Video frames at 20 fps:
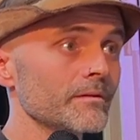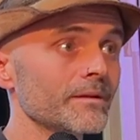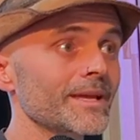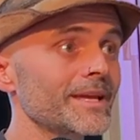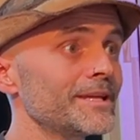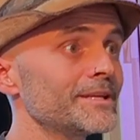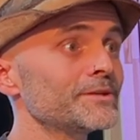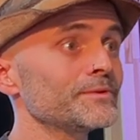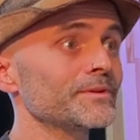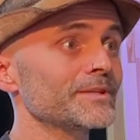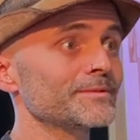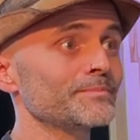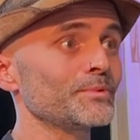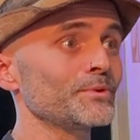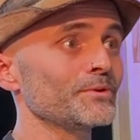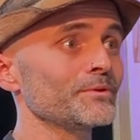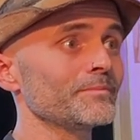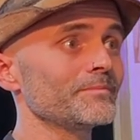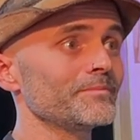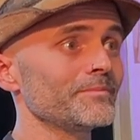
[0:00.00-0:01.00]
Keen to
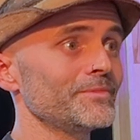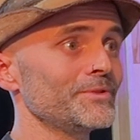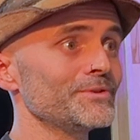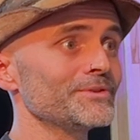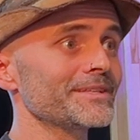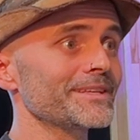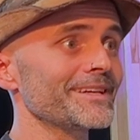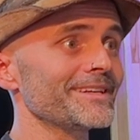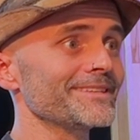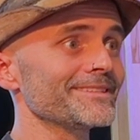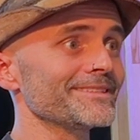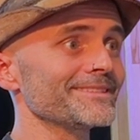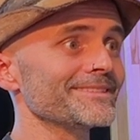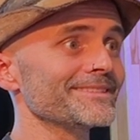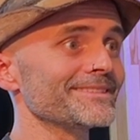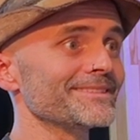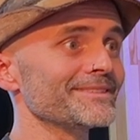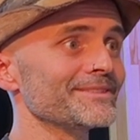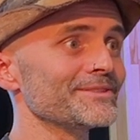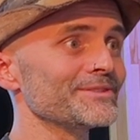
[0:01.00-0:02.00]
explore use
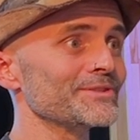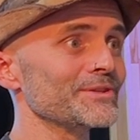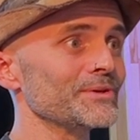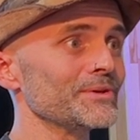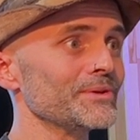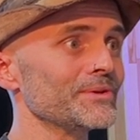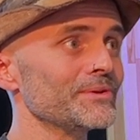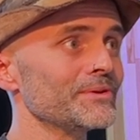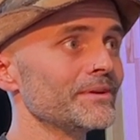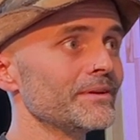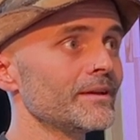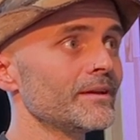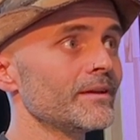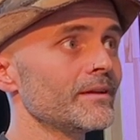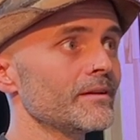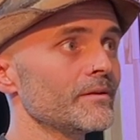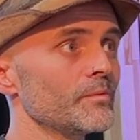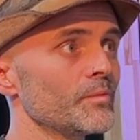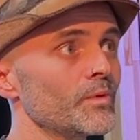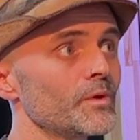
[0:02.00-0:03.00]
cases. So
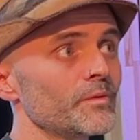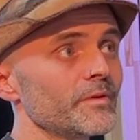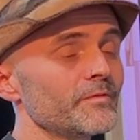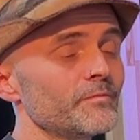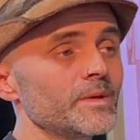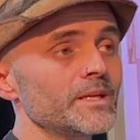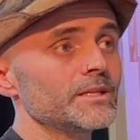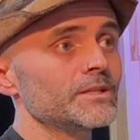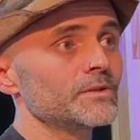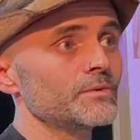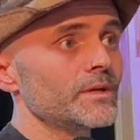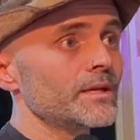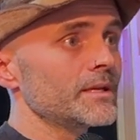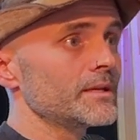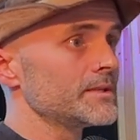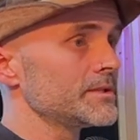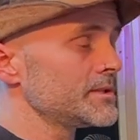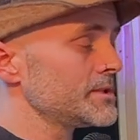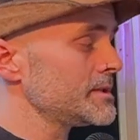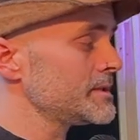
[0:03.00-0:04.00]
what we've been doing
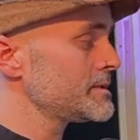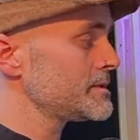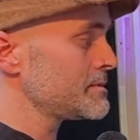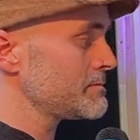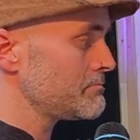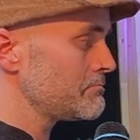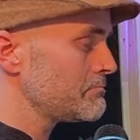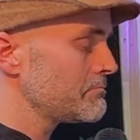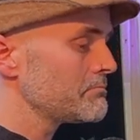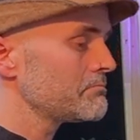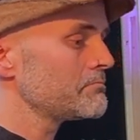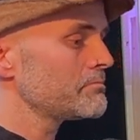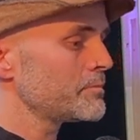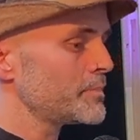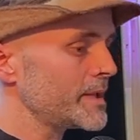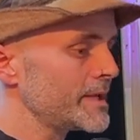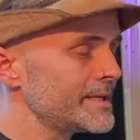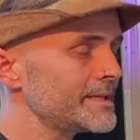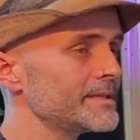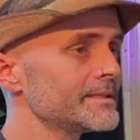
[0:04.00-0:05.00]
is just
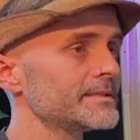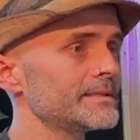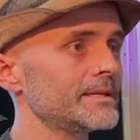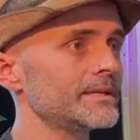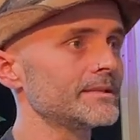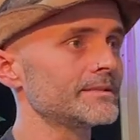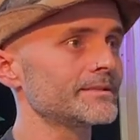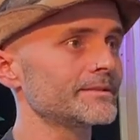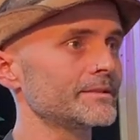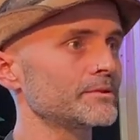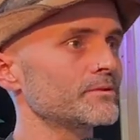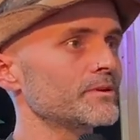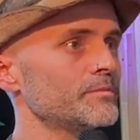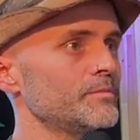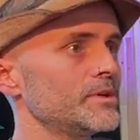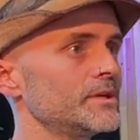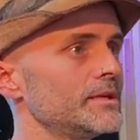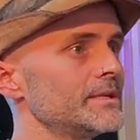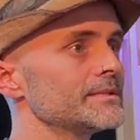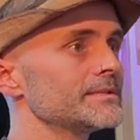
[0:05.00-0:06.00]
planting seeds in little
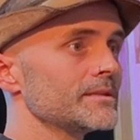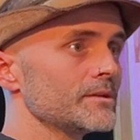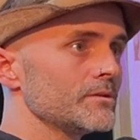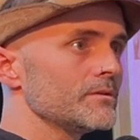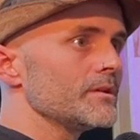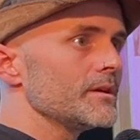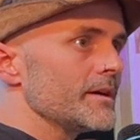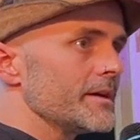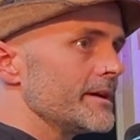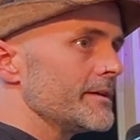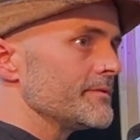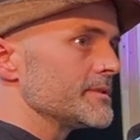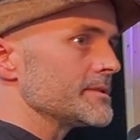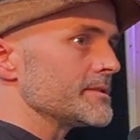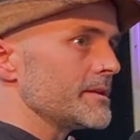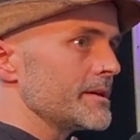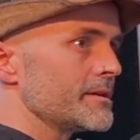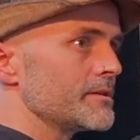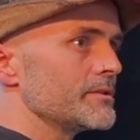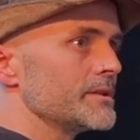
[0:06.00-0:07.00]
communities, and I have a
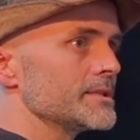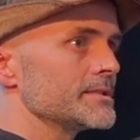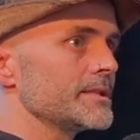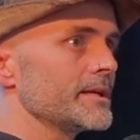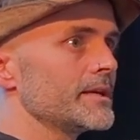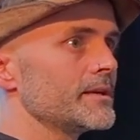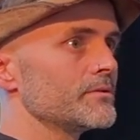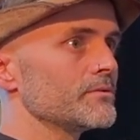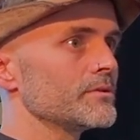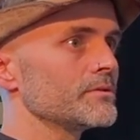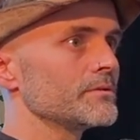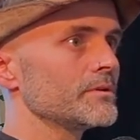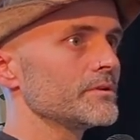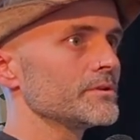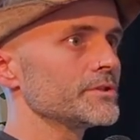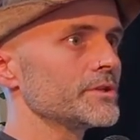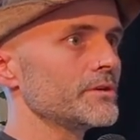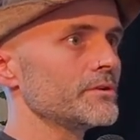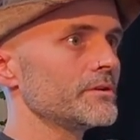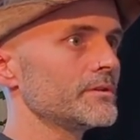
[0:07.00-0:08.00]
slide on this later. I'll
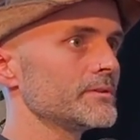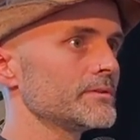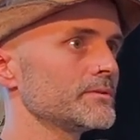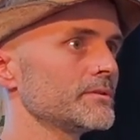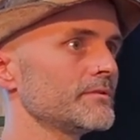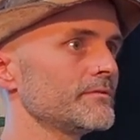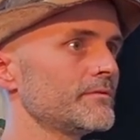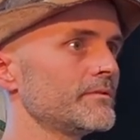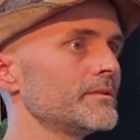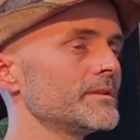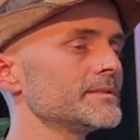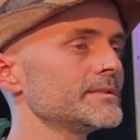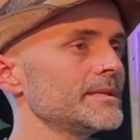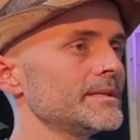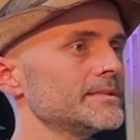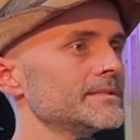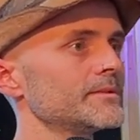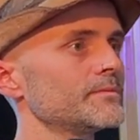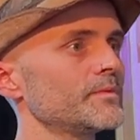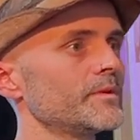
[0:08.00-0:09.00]
show you the
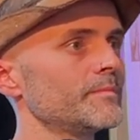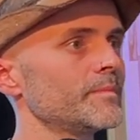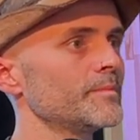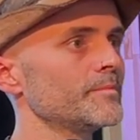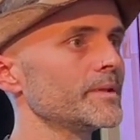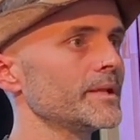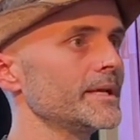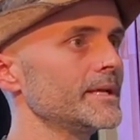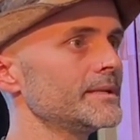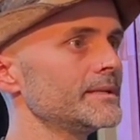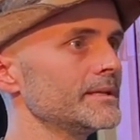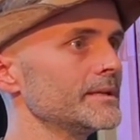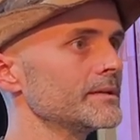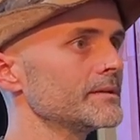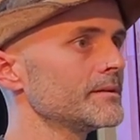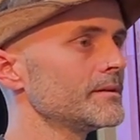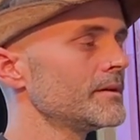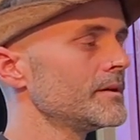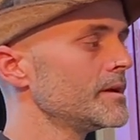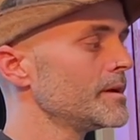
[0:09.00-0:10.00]
seeds that we've been
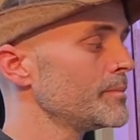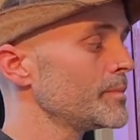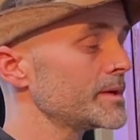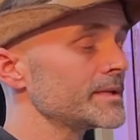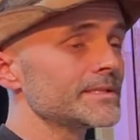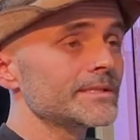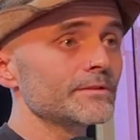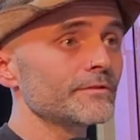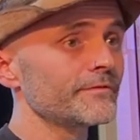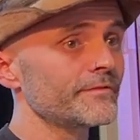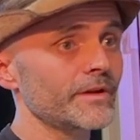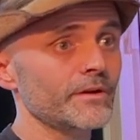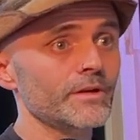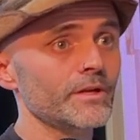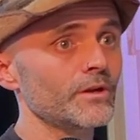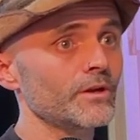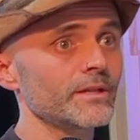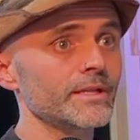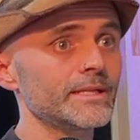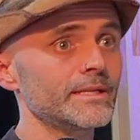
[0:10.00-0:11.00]
planting. But it's still
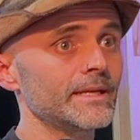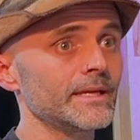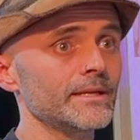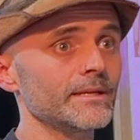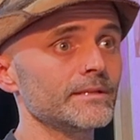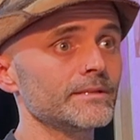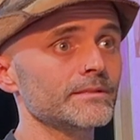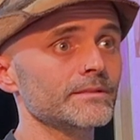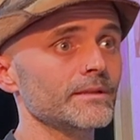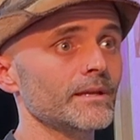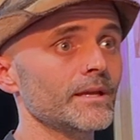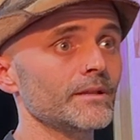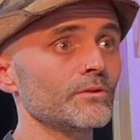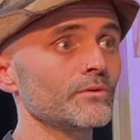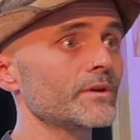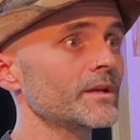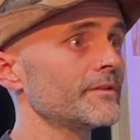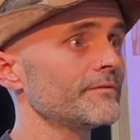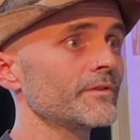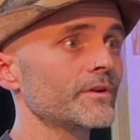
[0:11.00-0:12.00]
very early days, and
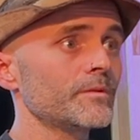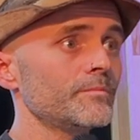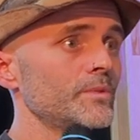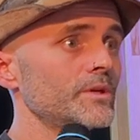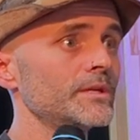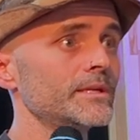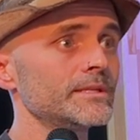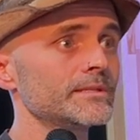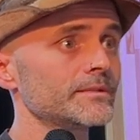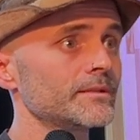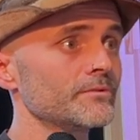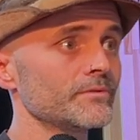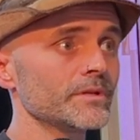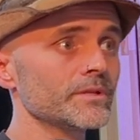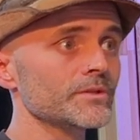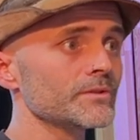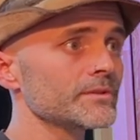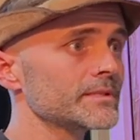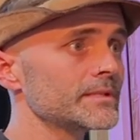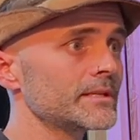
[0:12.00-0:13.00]
looking for communities that are
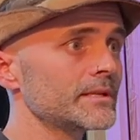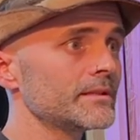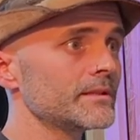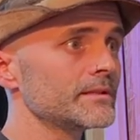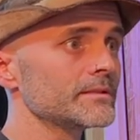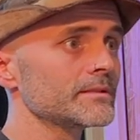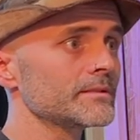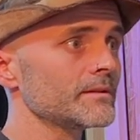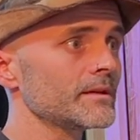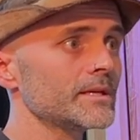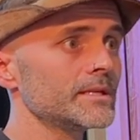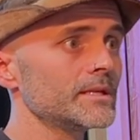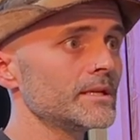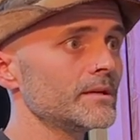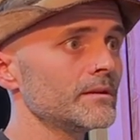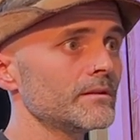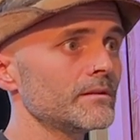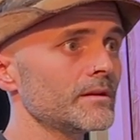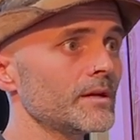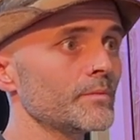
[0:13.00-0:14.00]
interested in this
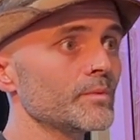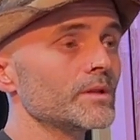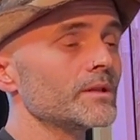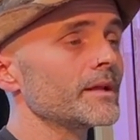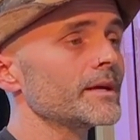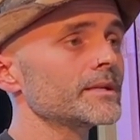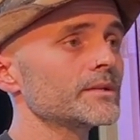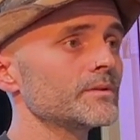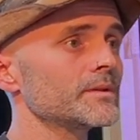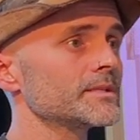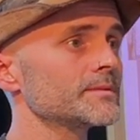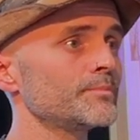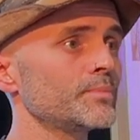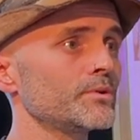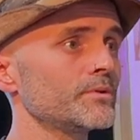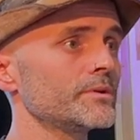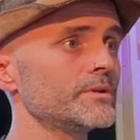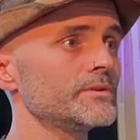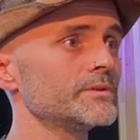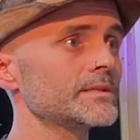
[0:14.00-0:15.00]
idea and would like to
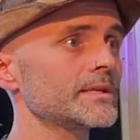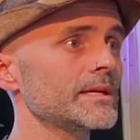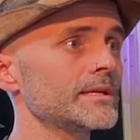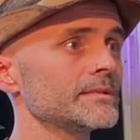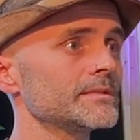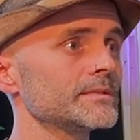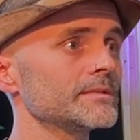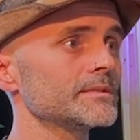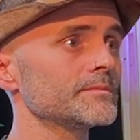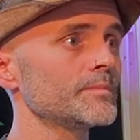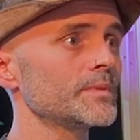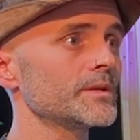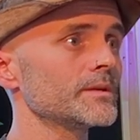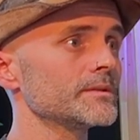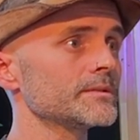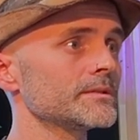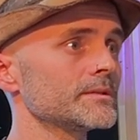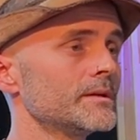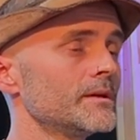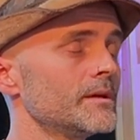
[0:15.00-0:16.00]
explore use cases,
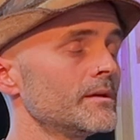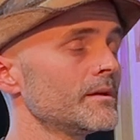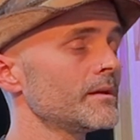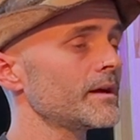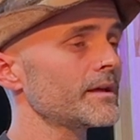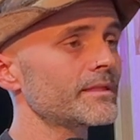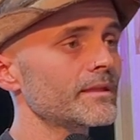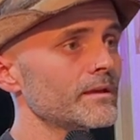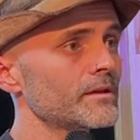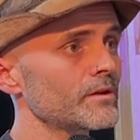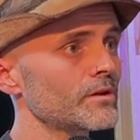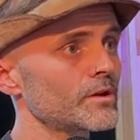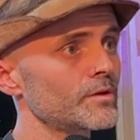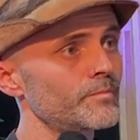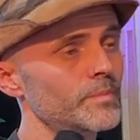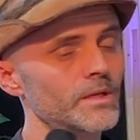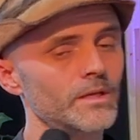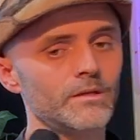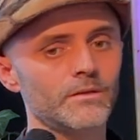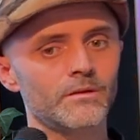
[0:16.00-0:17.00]
because I think it
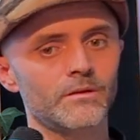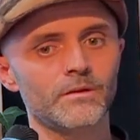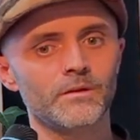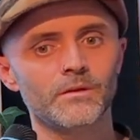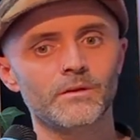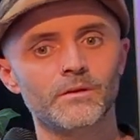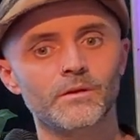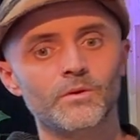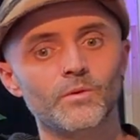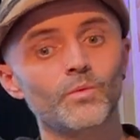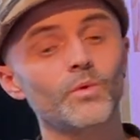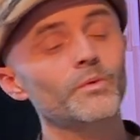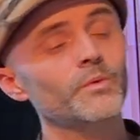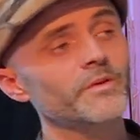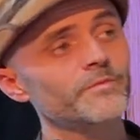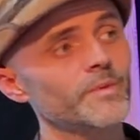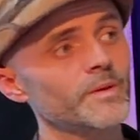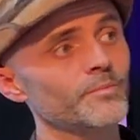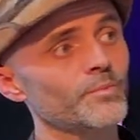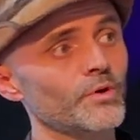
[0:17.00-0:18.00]
could be, what
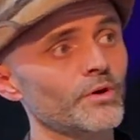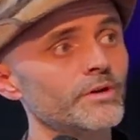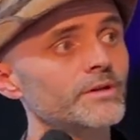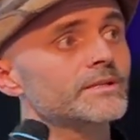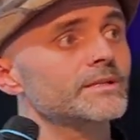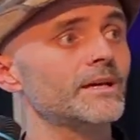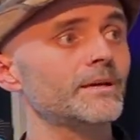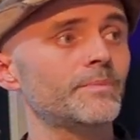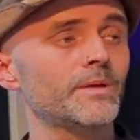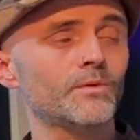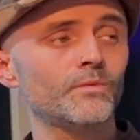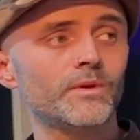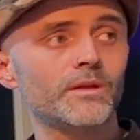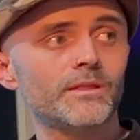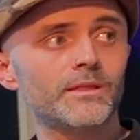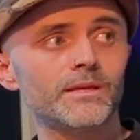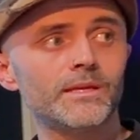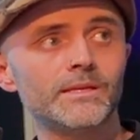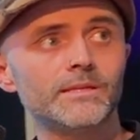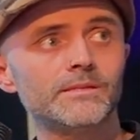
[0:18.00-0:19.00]
we've been prototyping
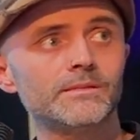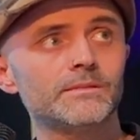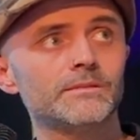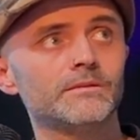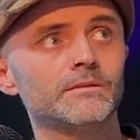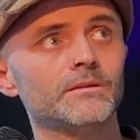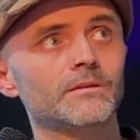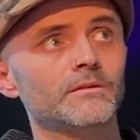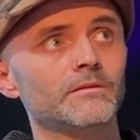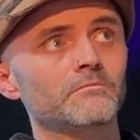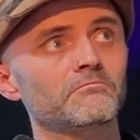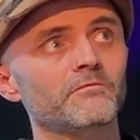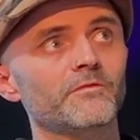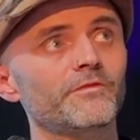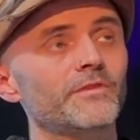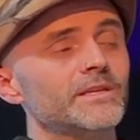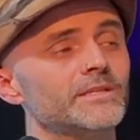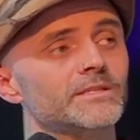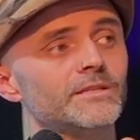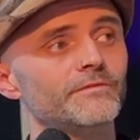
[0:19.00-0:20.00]
with is
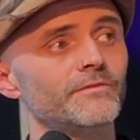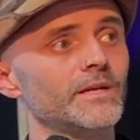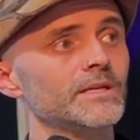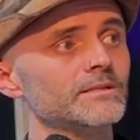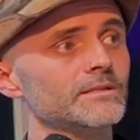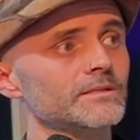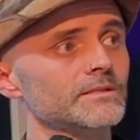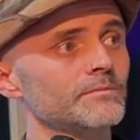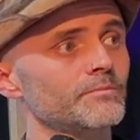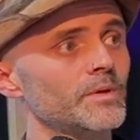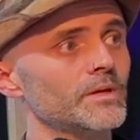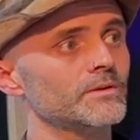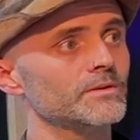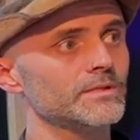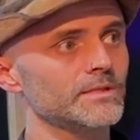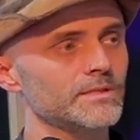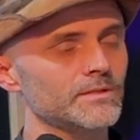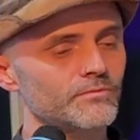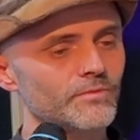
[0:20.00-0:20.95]
fixed events, because it's